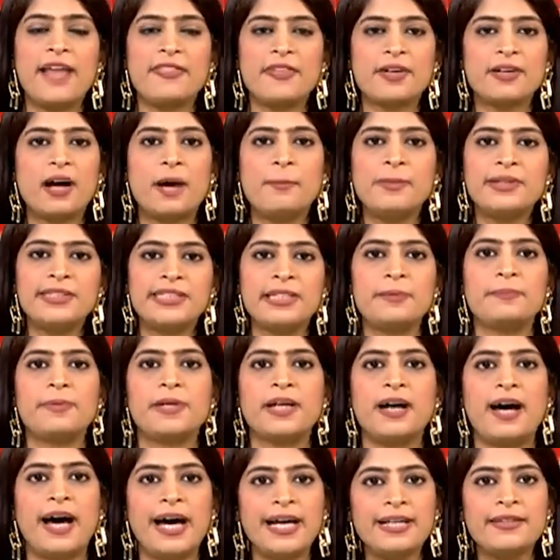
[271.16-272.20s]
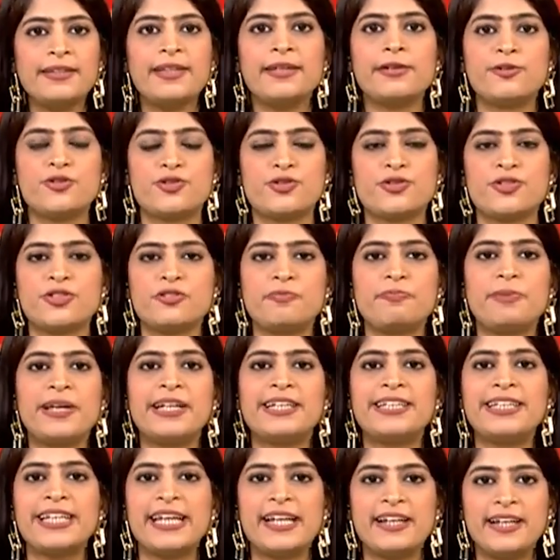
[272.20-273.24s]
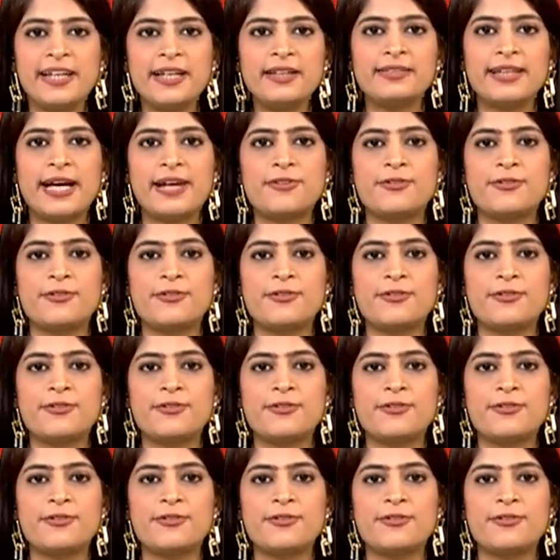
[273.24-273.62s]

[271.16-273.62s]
and the committee behind the initiative maintaining